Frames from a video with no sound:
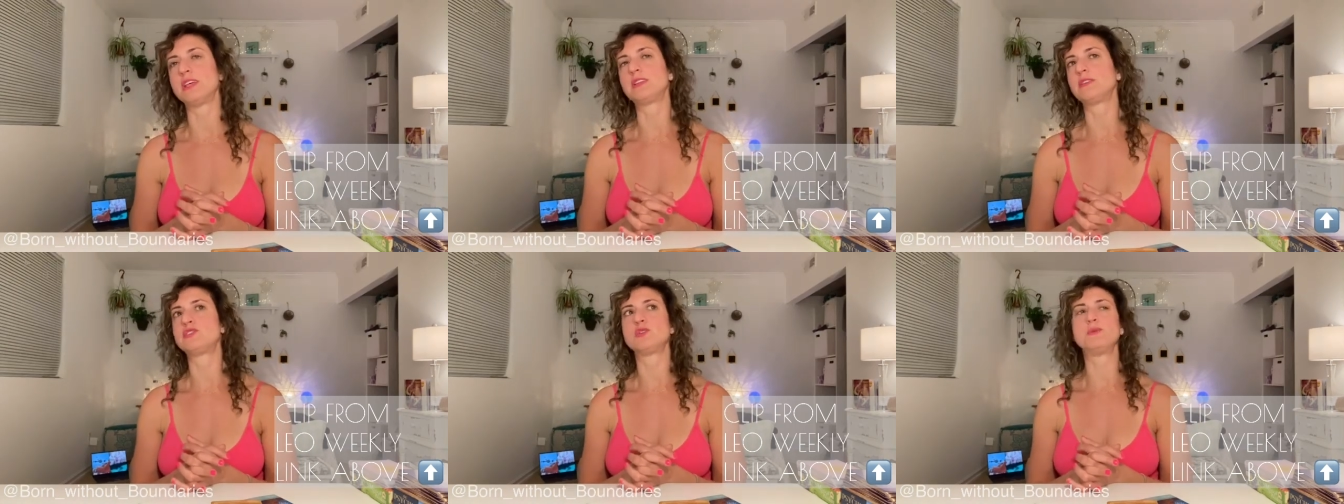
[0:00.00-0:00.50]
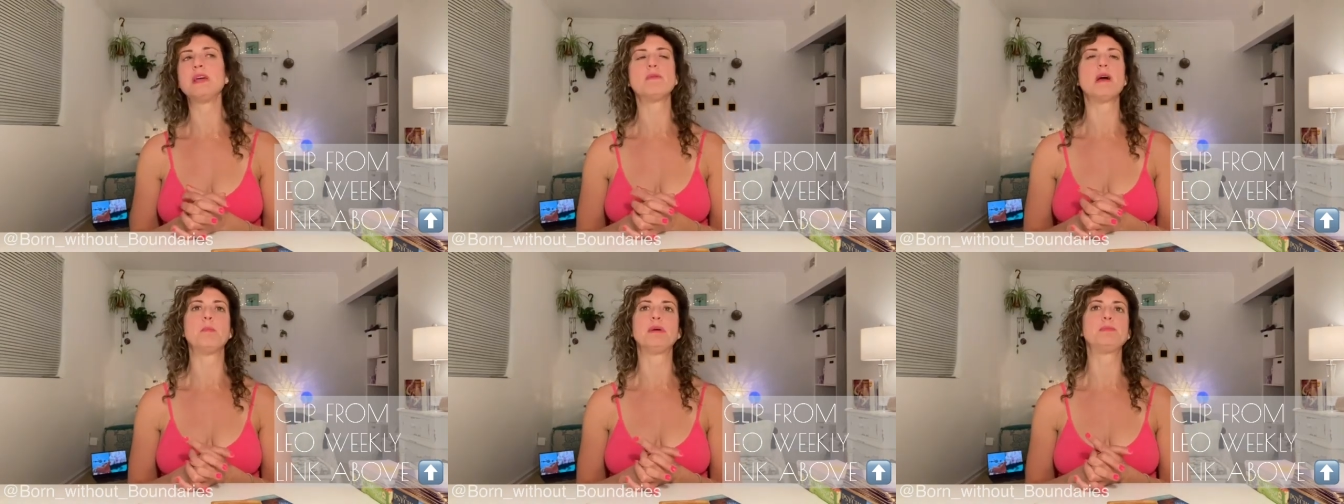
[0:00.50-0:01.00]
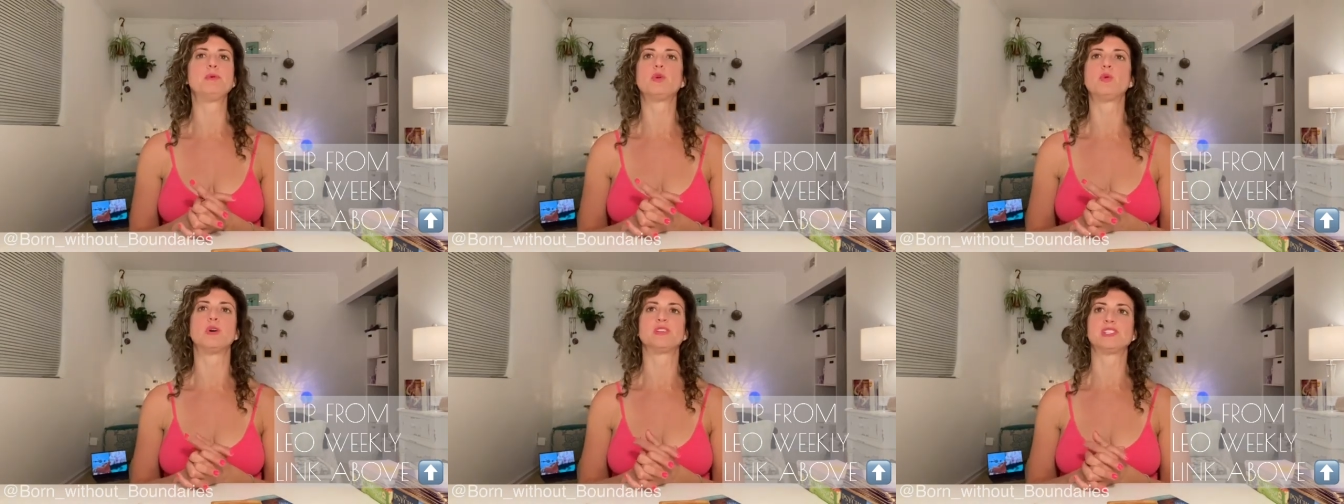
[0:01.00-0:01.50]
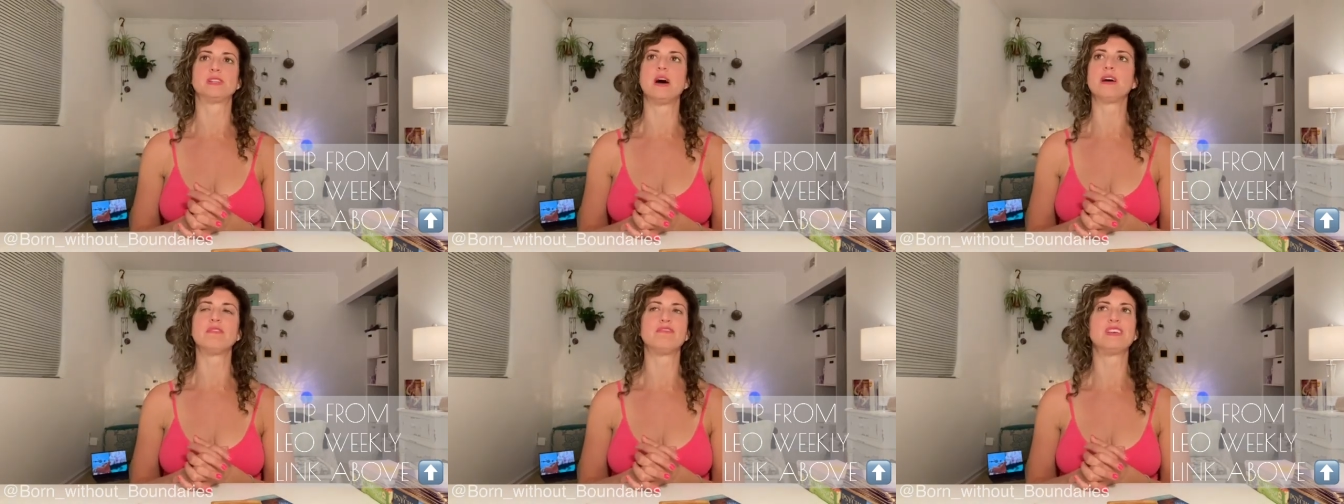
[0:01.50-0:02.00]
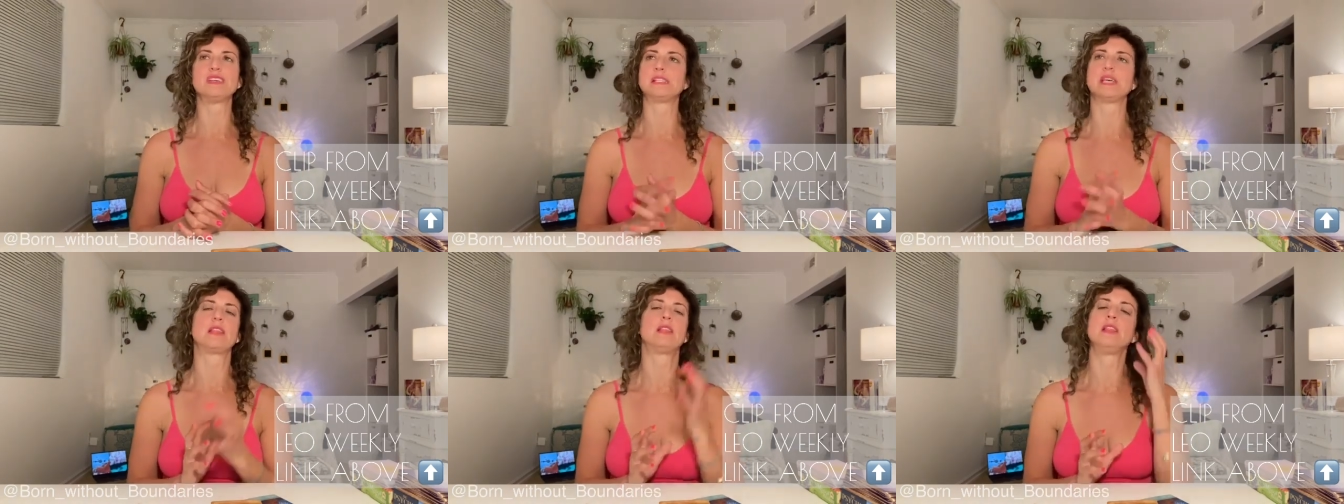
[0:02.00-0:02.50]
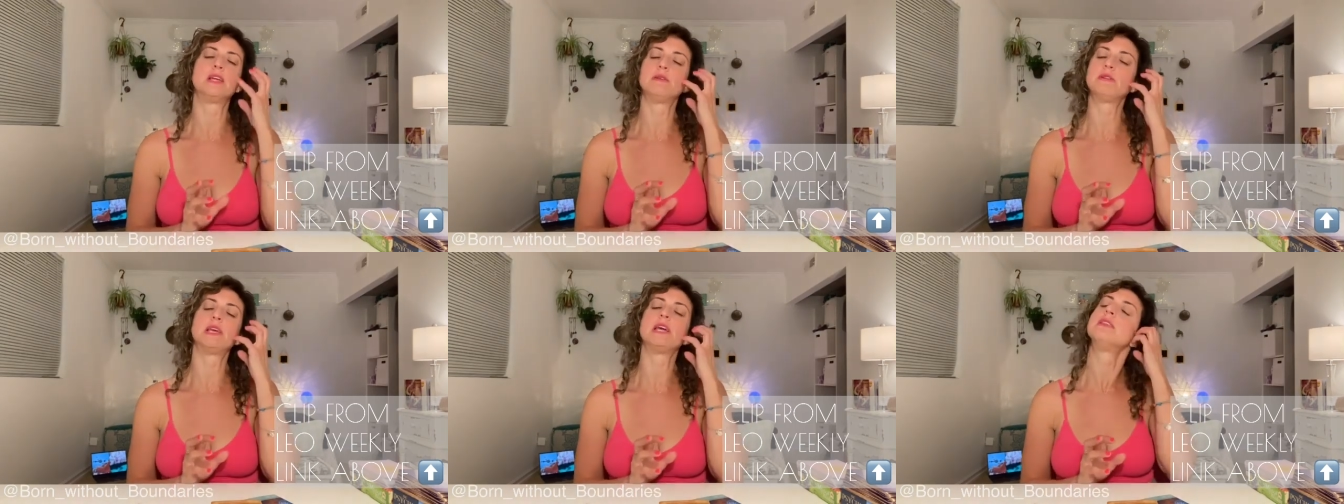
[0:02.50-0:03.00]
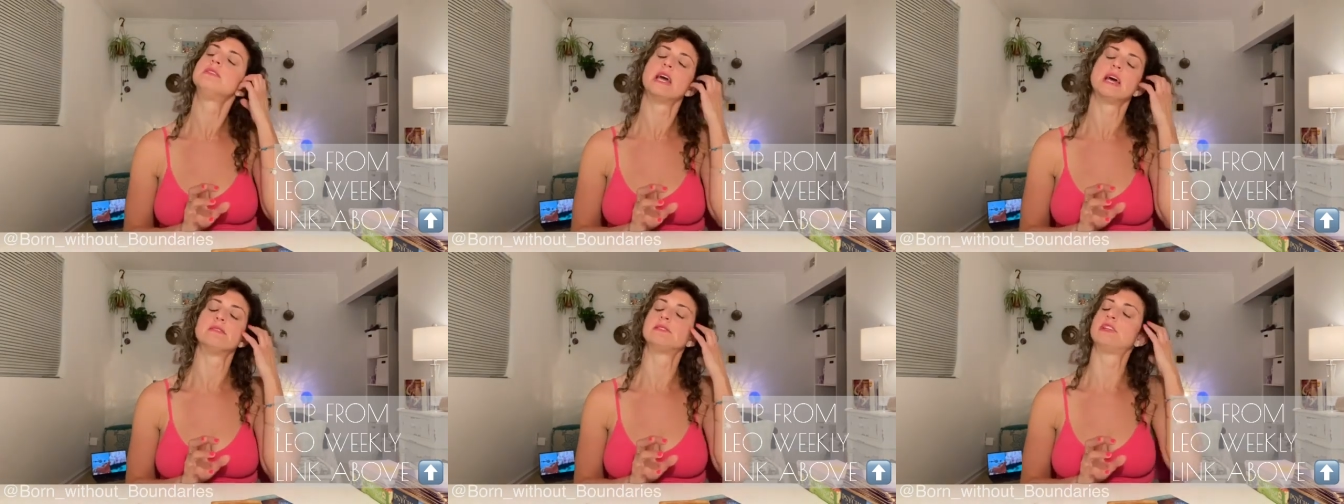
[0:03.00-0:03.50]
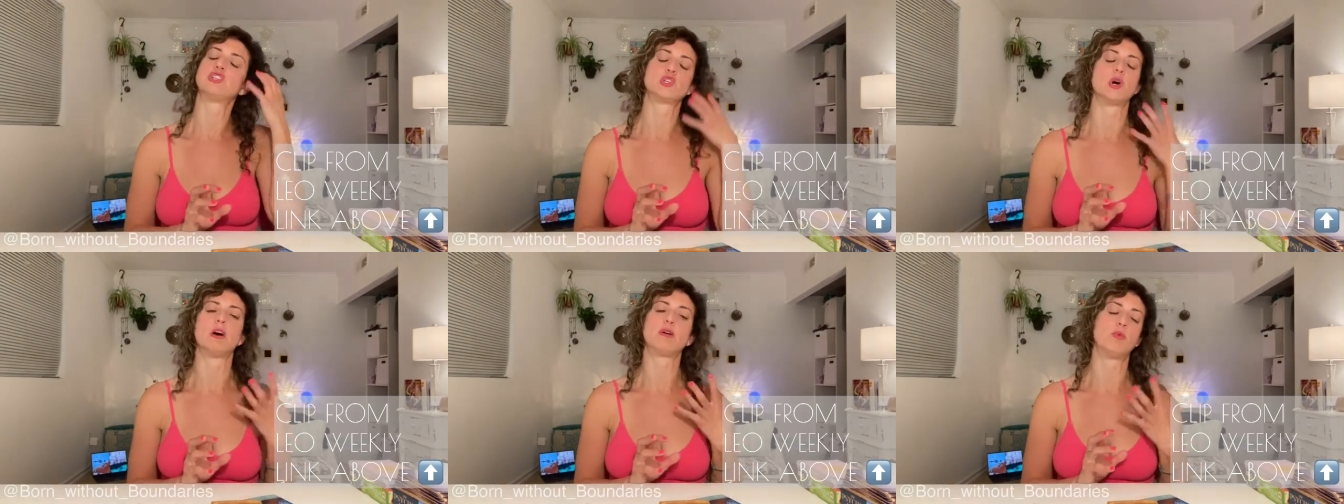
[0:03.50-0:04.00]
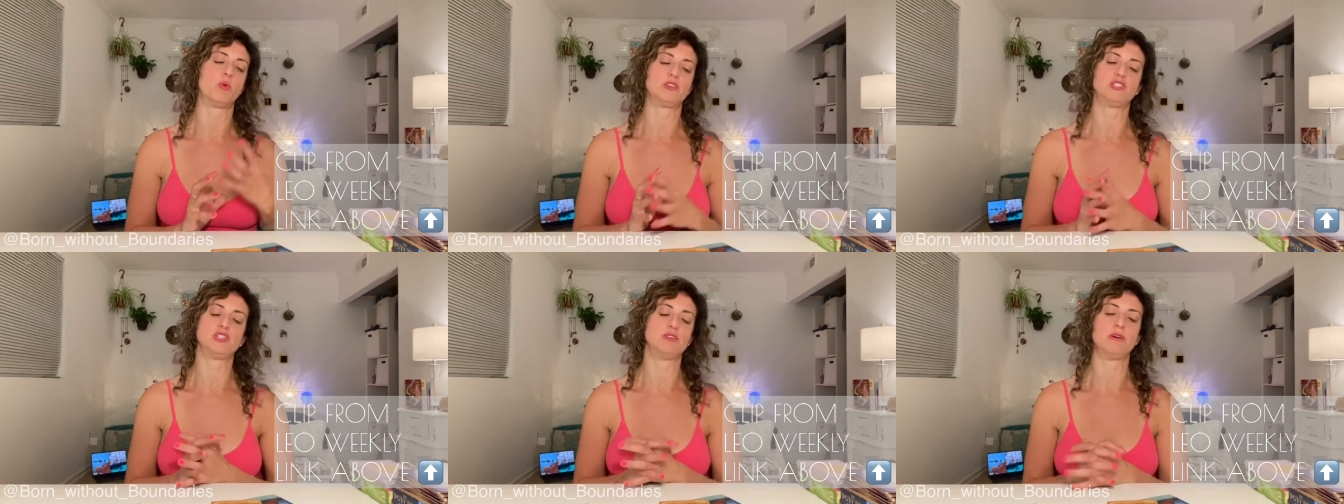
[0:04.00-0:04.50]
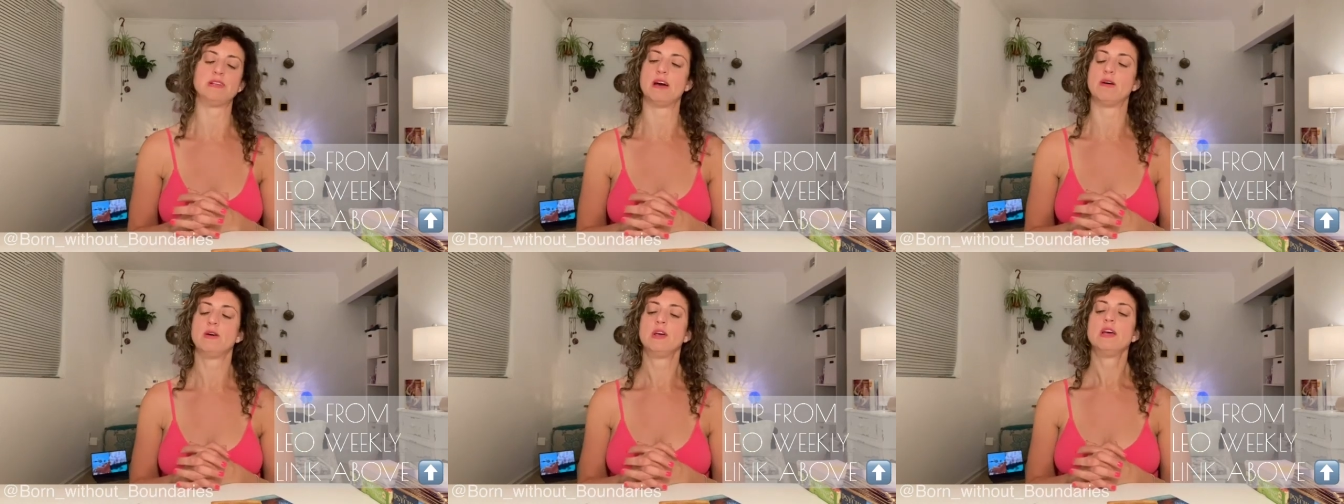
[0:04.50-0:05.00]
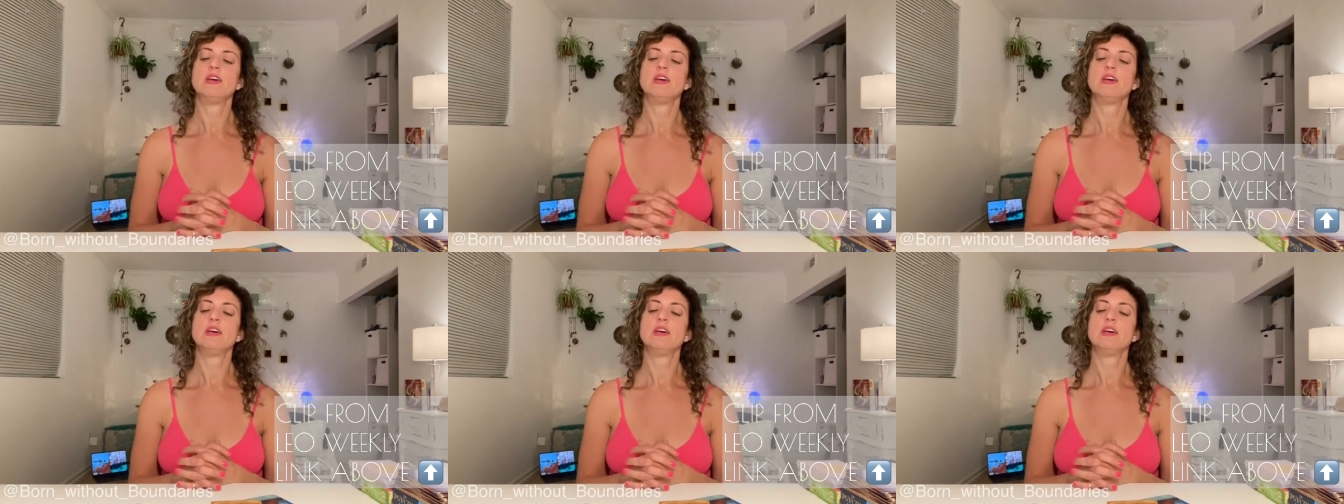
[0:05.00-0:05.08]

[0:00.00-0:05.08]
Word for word: Like, to be around people who are stuck feels like literally nails on a chalkboard to you right now.